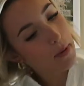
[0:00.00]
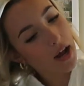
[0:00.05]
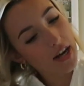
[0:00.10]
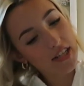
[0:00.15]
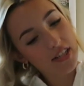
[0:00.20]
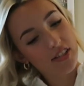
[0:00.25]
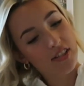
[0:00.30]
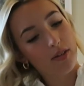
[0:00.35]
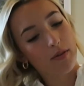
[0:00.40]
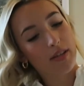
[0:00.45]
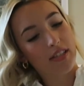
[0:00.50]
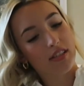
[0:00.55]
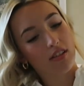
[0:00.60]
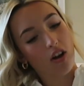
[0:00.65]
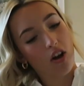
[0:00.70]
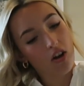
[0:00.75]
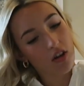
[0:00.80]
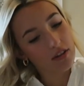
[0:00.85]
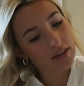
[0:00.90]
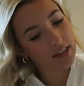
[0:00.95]
bodysuit is
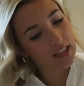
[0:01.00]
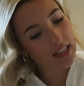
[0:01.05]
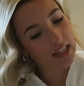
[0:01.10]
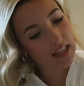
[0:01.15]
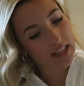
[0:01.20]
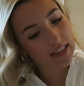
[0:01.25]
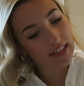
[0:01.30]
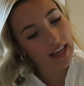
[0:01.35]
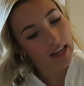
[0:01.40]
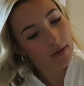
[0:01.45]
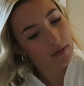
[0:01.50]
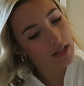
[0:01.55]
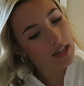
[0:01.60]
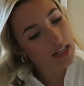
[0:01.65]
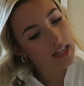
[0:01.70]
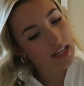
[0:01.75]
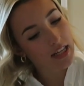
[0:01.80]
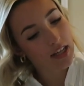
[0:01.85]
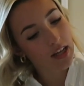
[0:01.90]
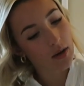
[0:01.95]
called the Gatewood
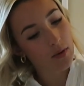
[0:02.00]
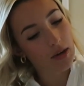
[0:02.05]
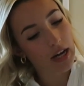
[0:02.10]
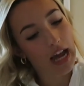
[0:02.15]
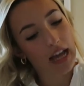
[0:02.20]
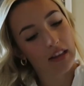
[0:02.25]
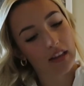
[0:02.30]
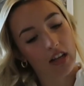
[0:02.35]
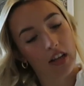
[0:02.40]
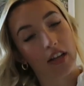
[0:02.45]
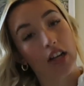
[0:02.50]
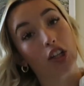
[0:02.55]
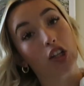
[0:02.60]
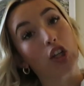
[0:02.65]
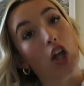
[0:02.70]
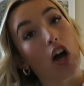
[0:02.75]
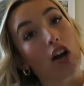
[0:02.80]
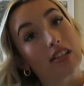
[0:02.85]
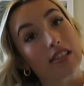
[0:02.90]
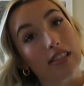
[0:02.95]
Eco Nylon
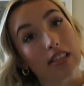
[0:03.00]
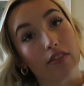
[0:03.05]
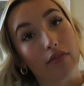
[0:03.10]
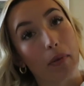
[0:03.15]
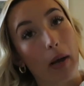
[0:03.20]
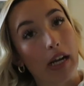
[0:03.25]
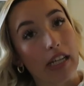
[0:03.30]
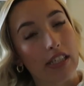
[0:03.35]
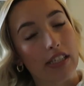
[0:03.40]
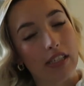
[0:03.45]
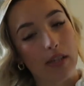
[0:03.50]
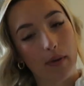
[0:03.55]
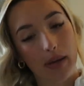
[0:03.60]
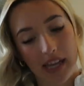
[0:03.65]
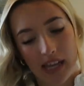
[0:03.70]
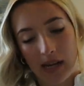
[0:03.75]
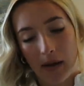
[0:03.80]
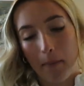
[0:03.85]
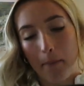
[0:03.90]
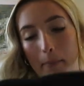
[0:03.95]
long sleeve bodysuit
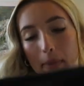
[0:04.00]
in